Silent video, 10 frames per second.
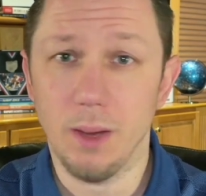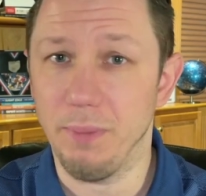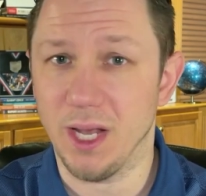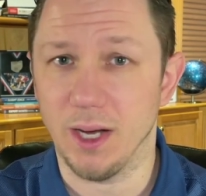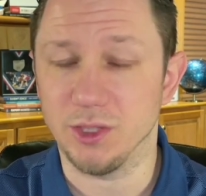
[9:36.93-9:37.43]

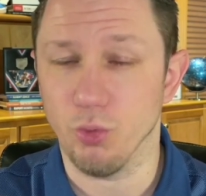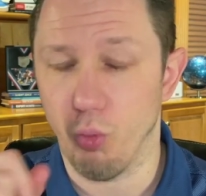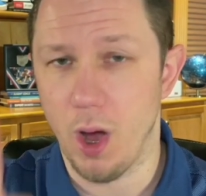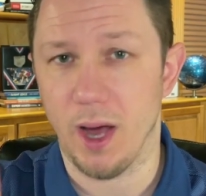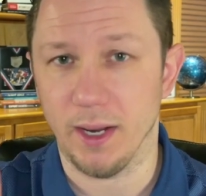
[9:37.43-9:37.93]
Because
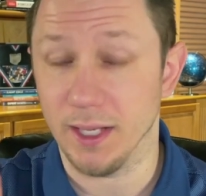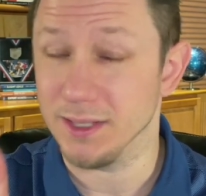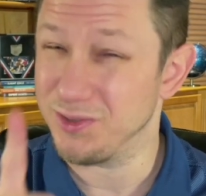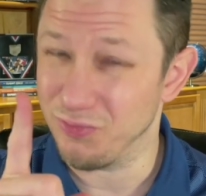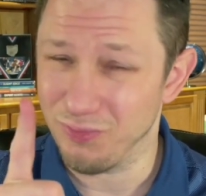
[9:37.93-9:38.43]
one,
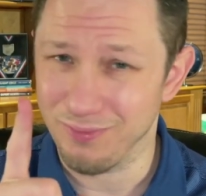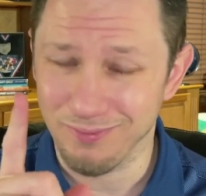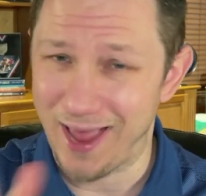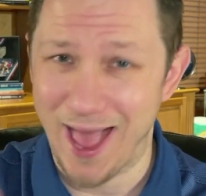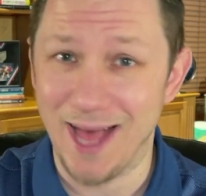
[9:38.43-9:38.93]
it's
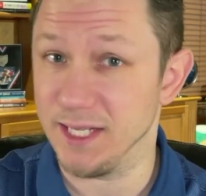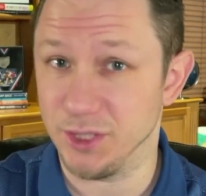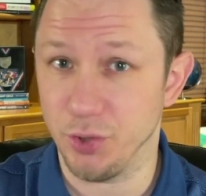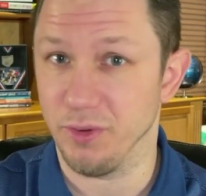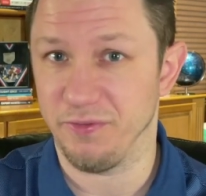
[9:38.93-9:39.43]
adding
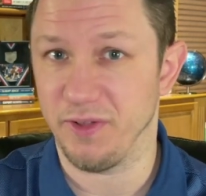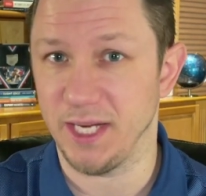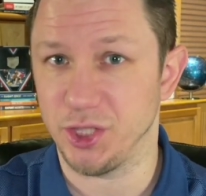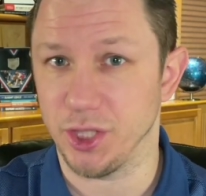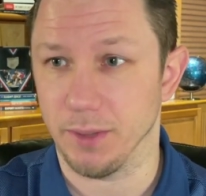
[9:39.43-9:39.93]
to
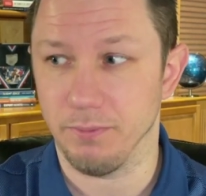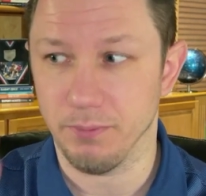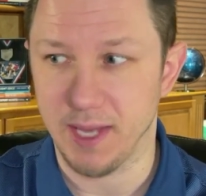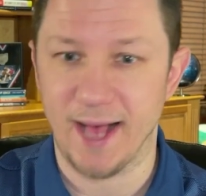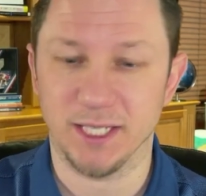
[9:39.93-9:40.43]
inflation,
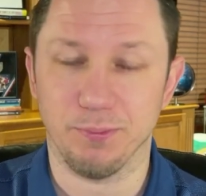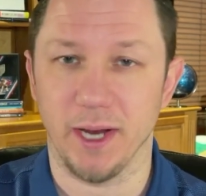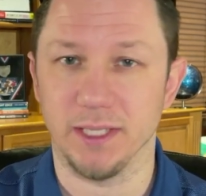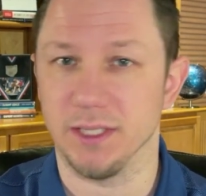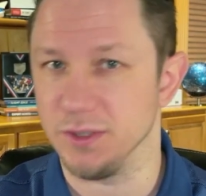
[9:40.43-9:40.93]
gas
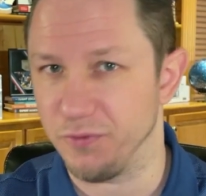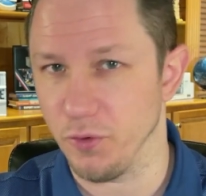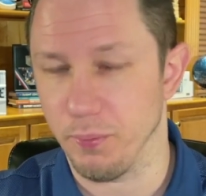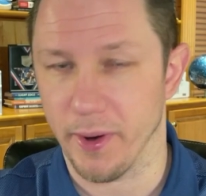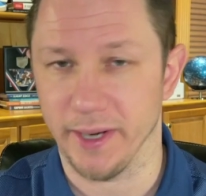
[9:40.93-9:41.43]
prices,
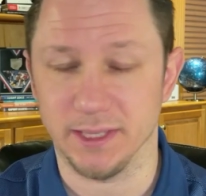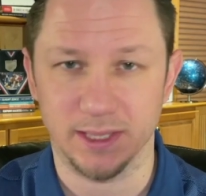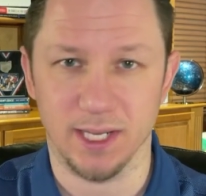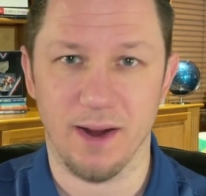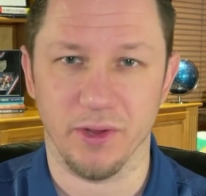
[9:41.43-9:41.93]
food
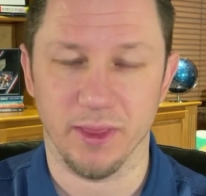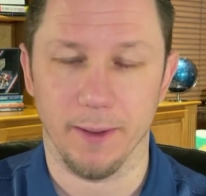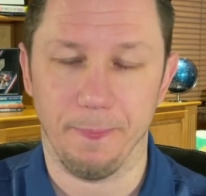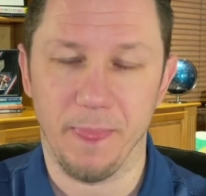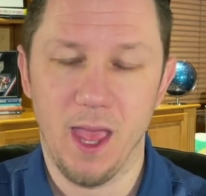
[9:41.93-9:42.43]
prices, and everything.